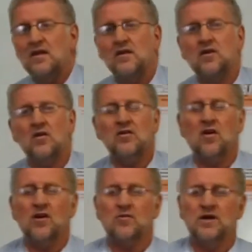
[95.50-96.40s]
you could have
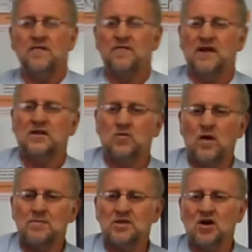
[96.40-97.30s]
gone to an infected
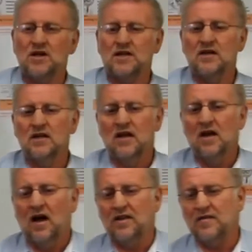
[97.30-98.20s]
website,
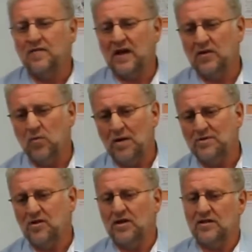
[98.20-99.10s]
and the infected
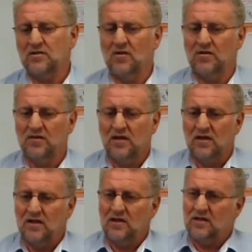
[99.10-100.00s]
website has gone,
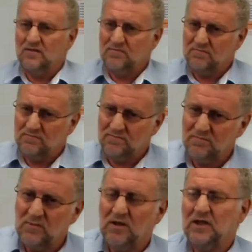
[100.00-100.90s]

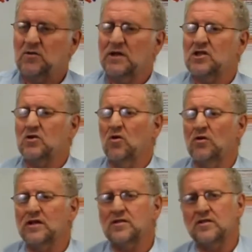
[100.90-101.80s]
you need to install
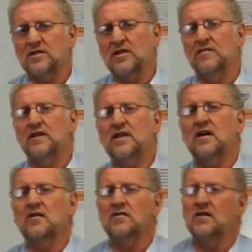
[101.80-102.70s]
this to see the
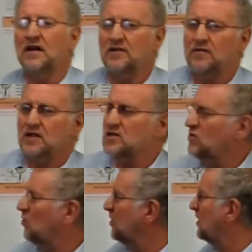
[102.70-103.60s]
video, and you've
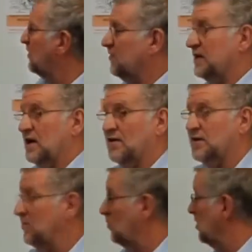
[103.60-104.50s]
installed it, video
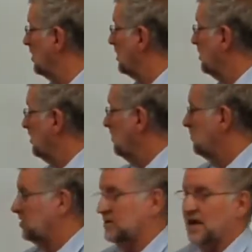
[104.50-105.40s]
didn't work,
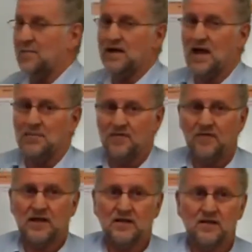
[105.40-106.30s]
but you now become
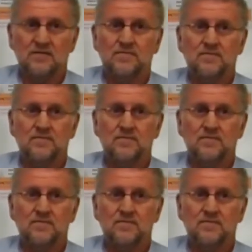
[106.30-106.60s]
infected.